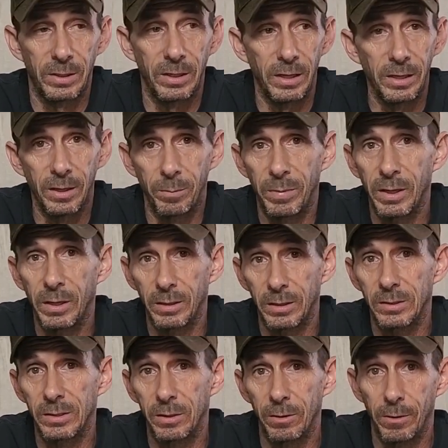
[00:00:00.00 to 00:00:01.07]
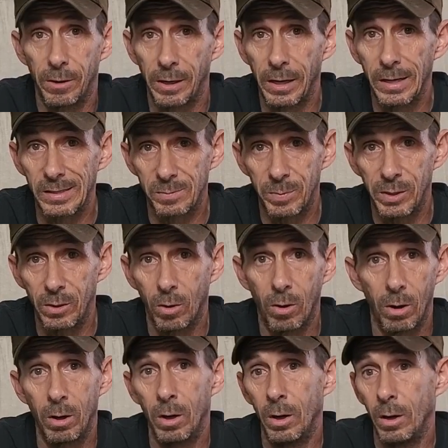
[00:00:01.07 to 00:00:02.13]
to end up being considered an
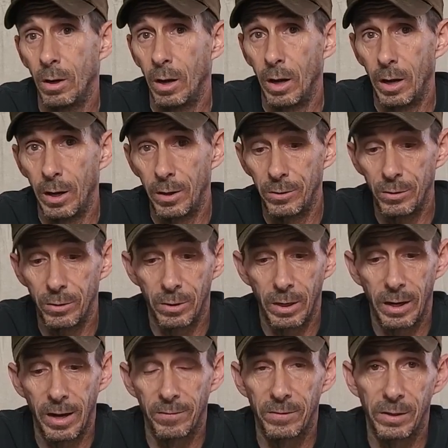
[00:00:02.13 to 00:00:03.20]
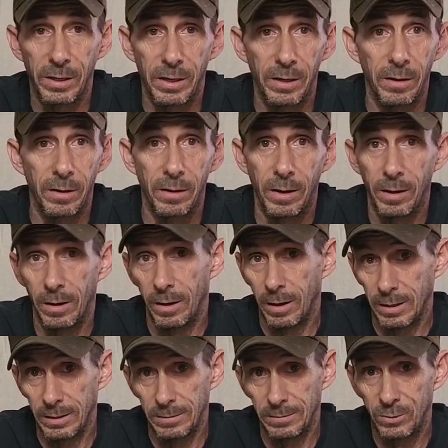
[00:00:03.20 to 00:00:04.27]
SBR, and you're going to have to get
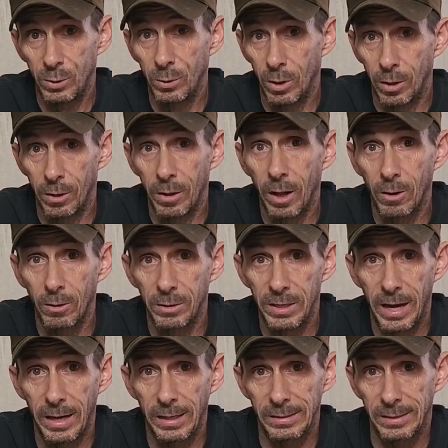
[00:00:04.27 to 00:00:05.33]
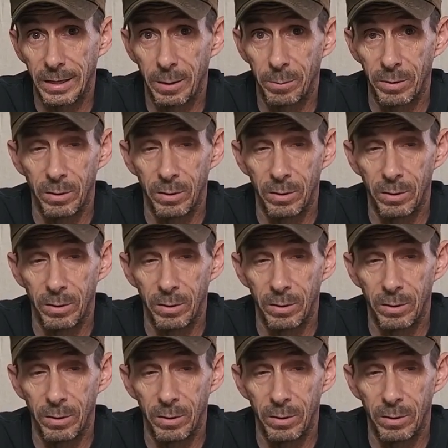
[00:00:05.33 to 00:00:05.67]
a $200 tax stamp.